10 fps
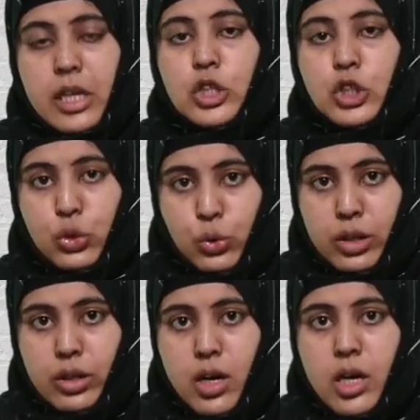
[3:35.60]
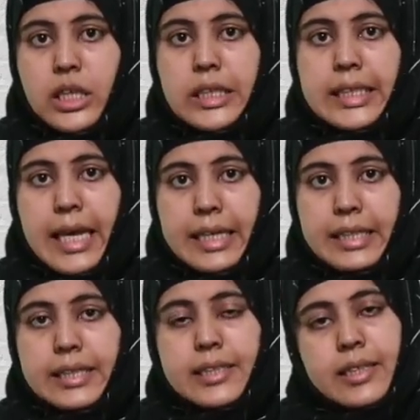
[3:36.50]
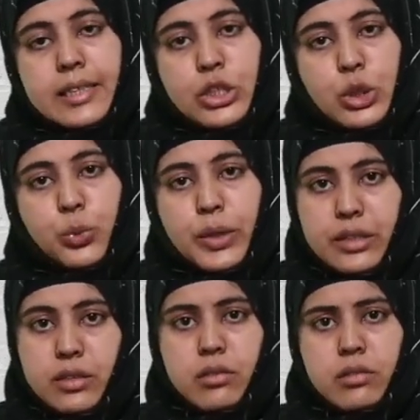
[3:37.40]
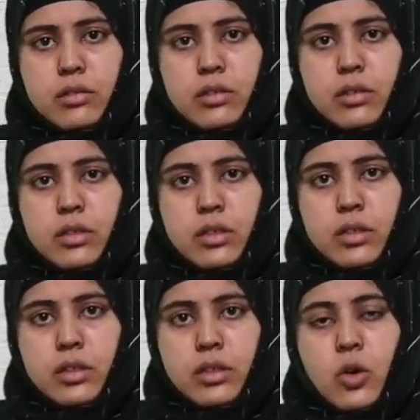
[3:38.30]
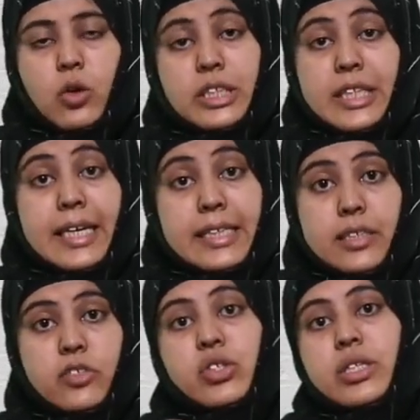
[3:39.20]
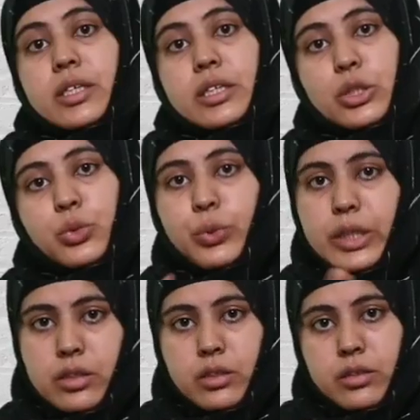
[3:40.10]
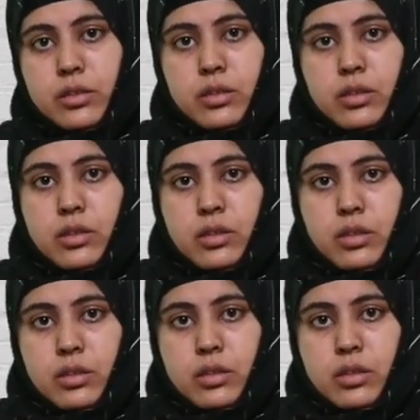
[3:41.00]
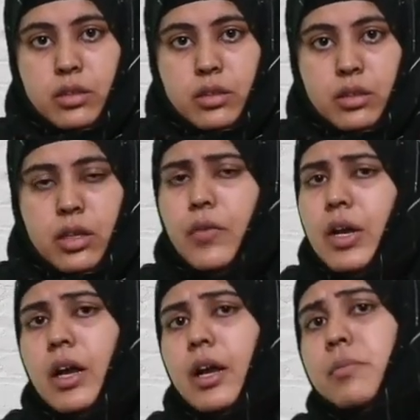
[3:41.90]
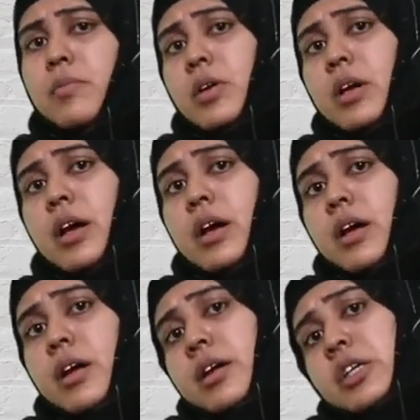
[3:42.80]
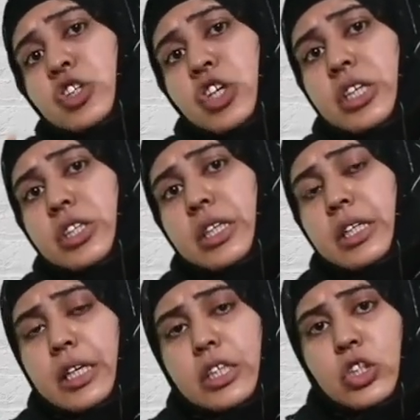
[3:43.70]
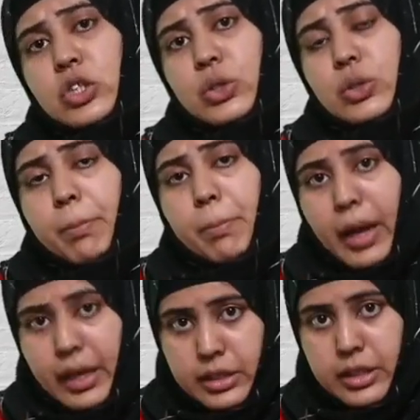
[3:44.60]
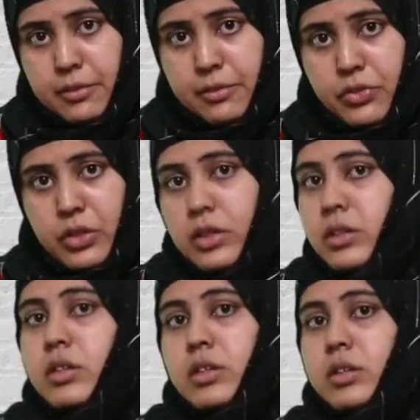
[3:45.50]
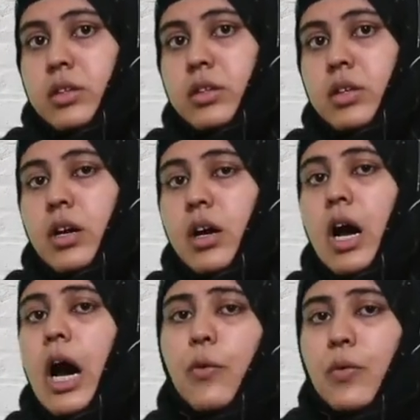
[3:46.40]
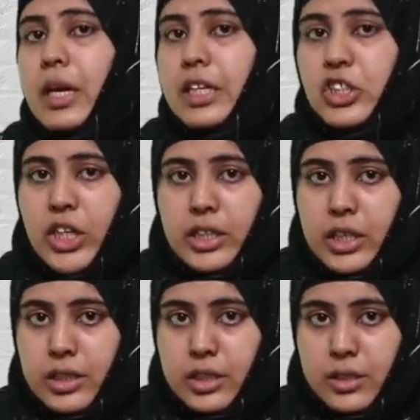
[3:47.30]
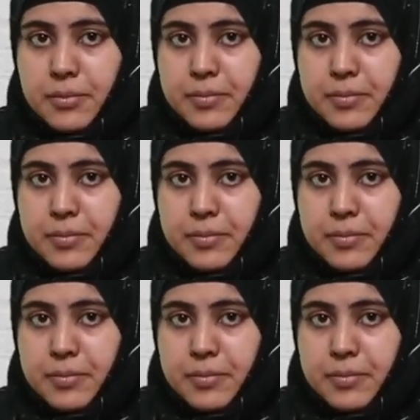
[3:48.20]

Sugar tastes sweet or tastes sweet. Now when I am changing this to the passive, how will I change this?